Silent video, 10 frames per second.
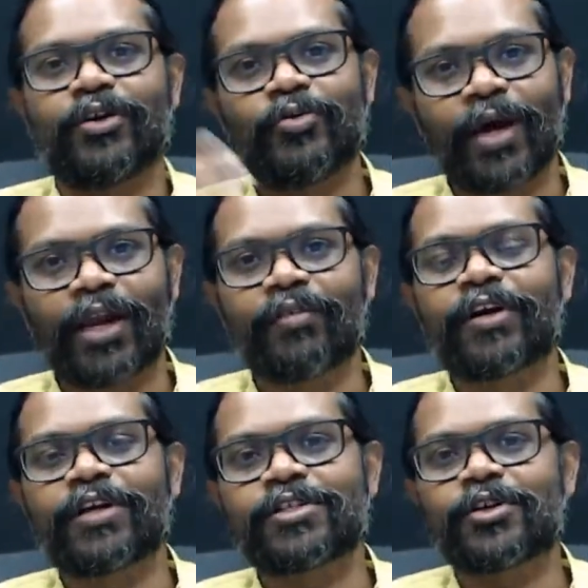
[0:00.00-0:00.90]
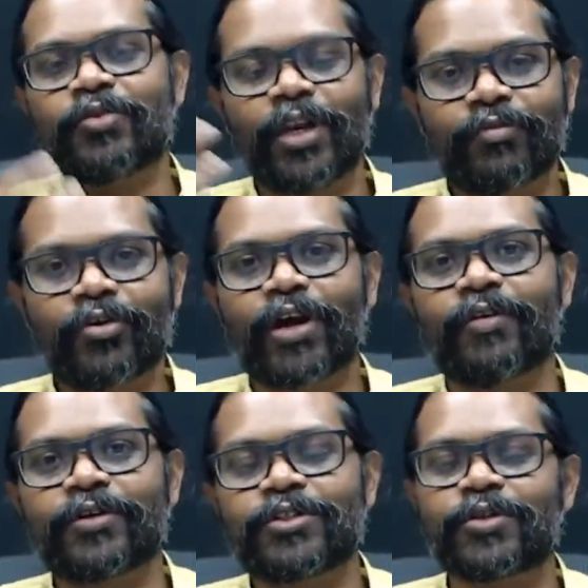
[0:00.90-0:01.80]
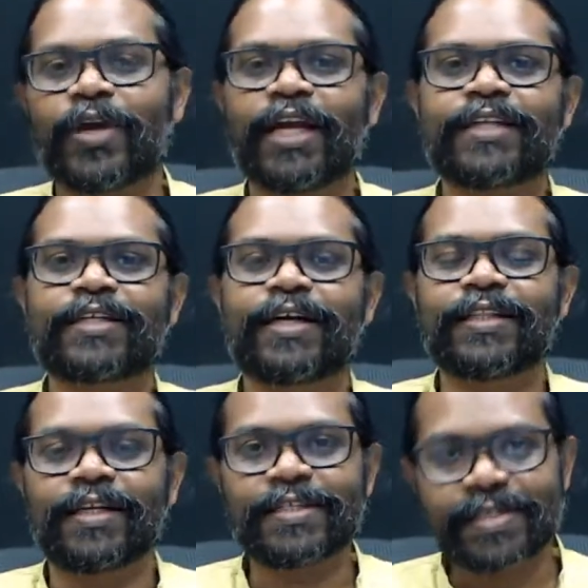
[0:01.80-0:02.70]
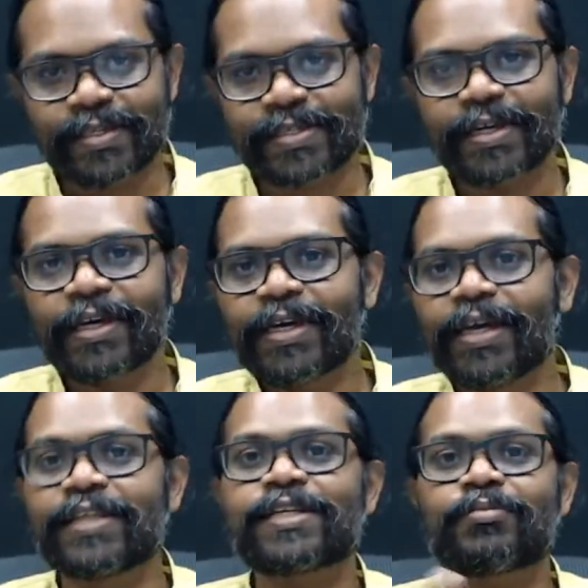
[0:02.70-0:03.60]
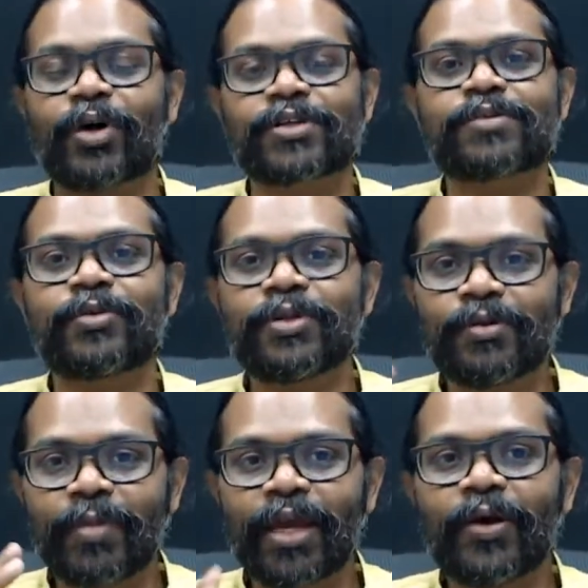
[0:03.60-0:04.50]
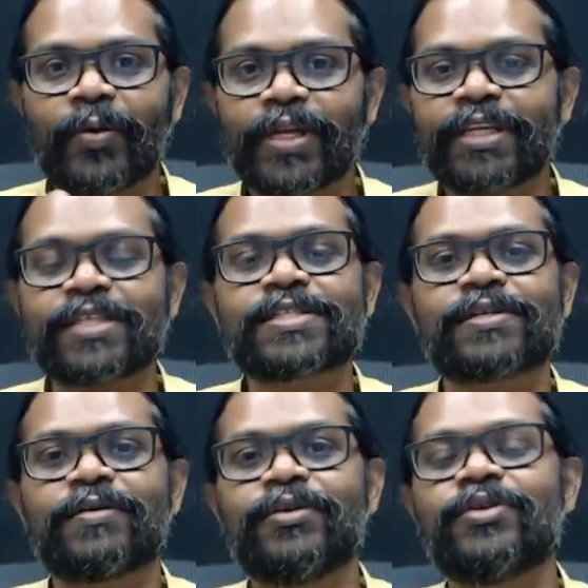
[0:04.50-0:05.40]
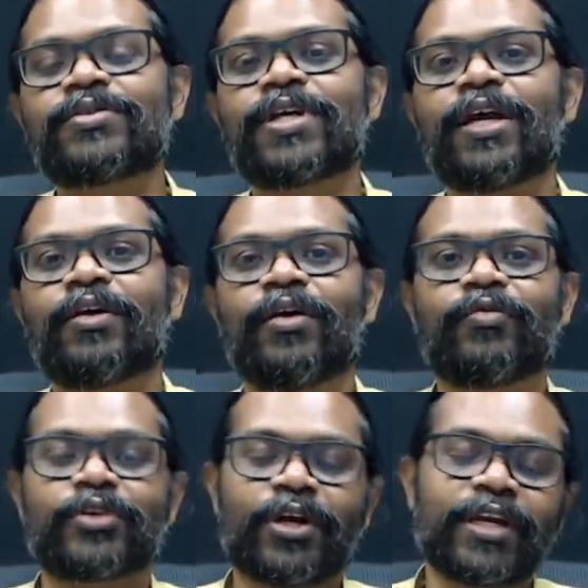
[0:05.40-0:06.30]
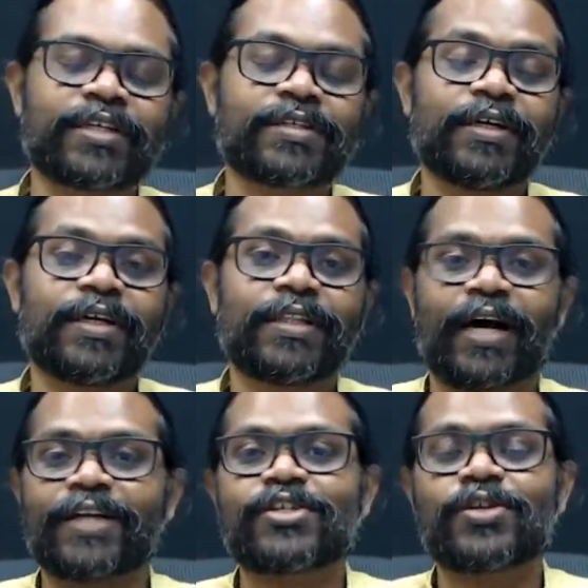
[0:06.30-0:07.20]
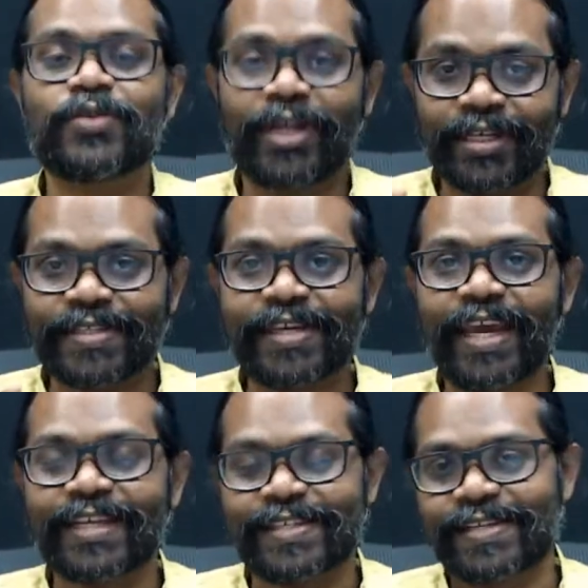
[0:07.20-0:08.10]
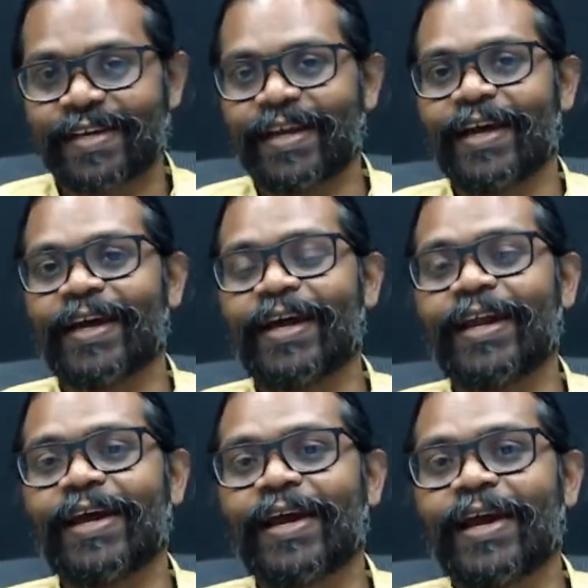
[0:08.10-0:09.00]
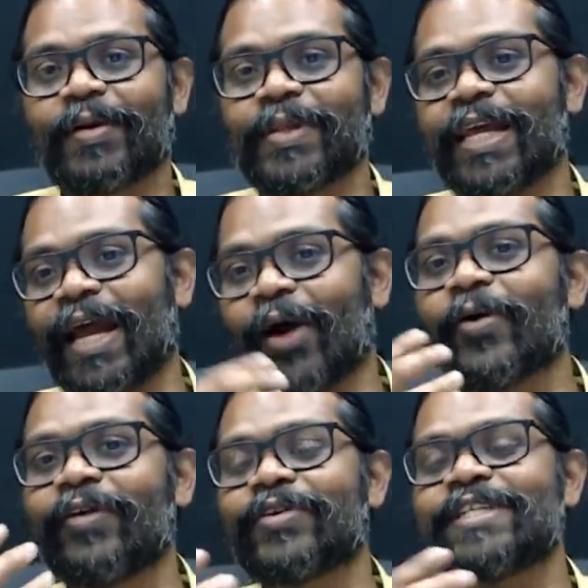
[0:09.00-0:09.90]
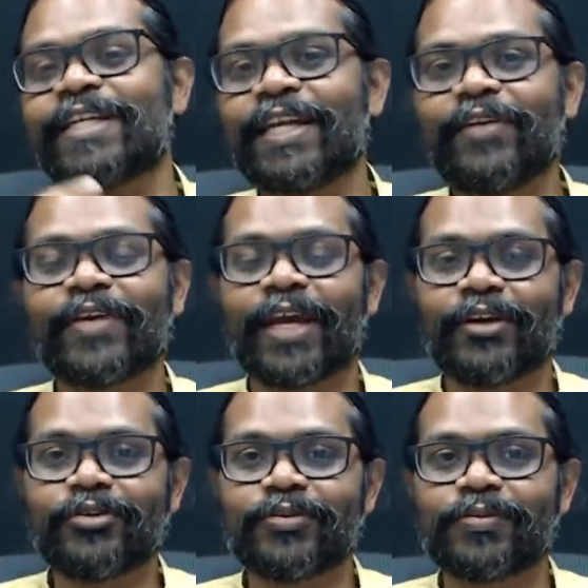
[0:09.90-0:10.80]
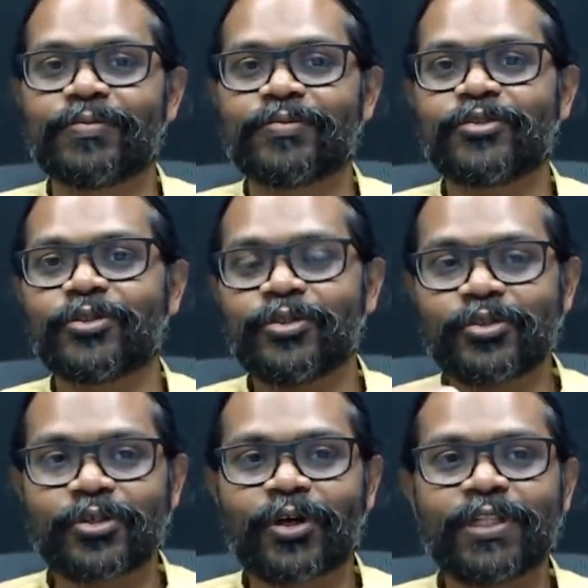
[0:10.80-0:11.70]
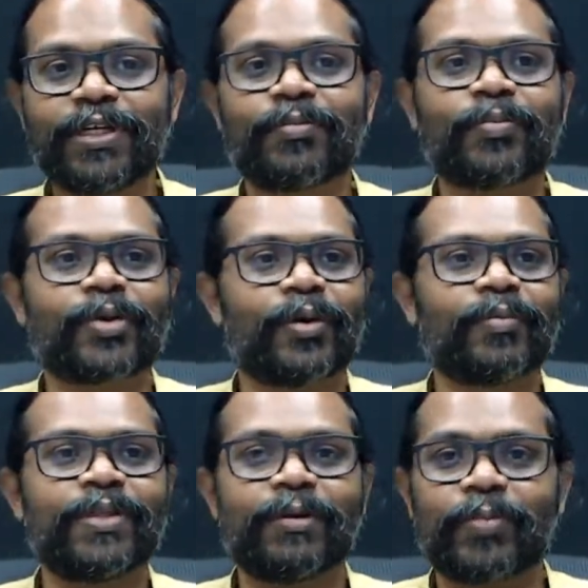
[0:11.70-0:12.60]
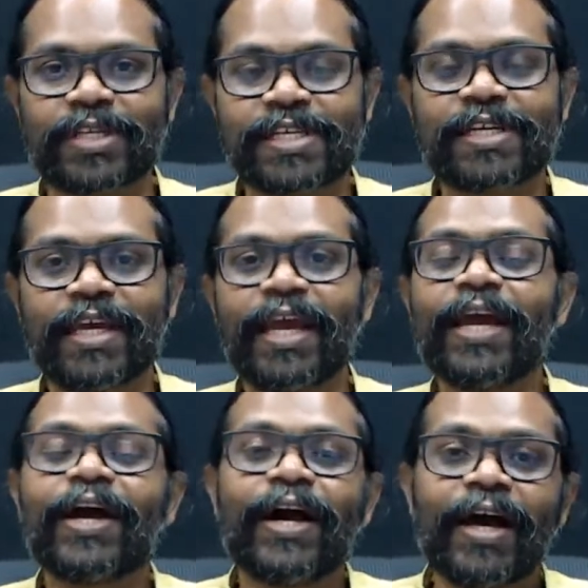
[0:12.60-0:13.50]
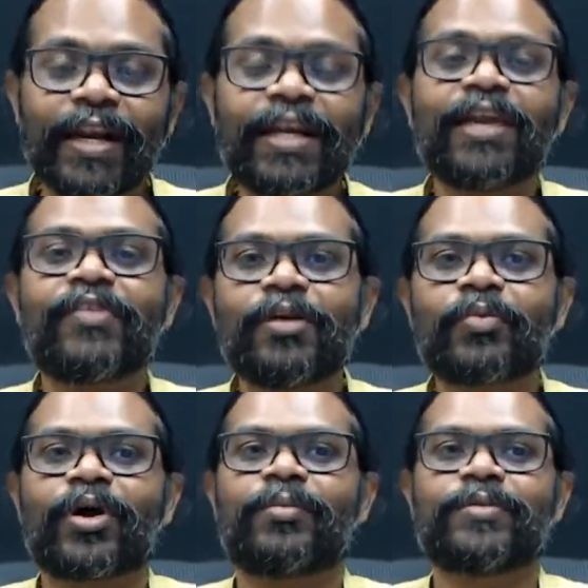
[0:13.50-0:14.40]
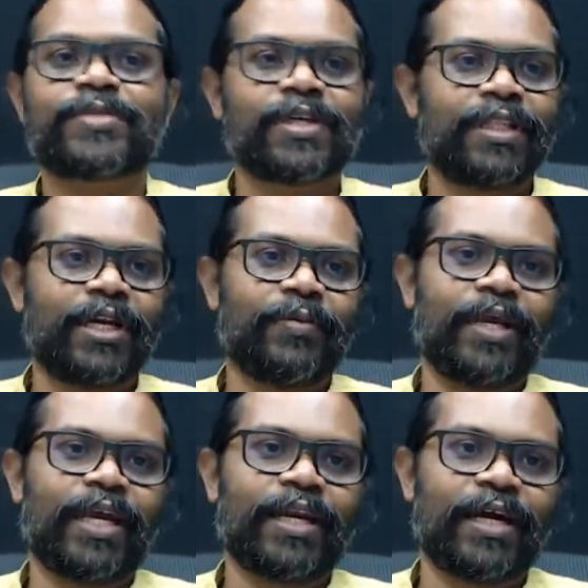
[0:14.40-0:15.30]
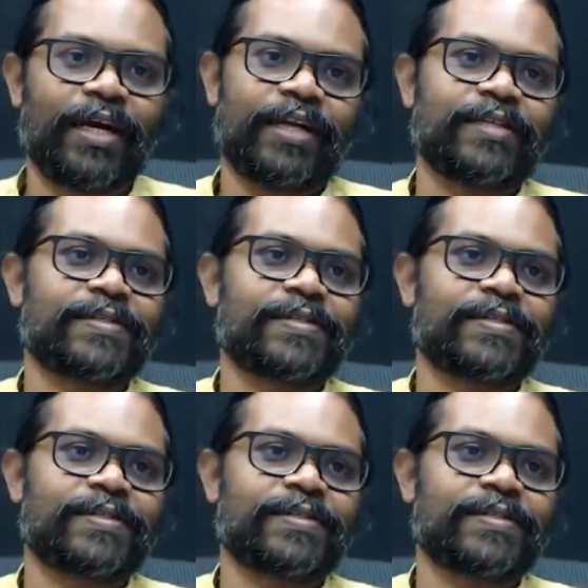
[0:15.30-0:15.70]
hours or 24 hours to get the results? Is it possible to make quick tests using photonics? The answer to that is yes, right? But then how efficiently we can do? So those are all the present day relevant problems that we can address.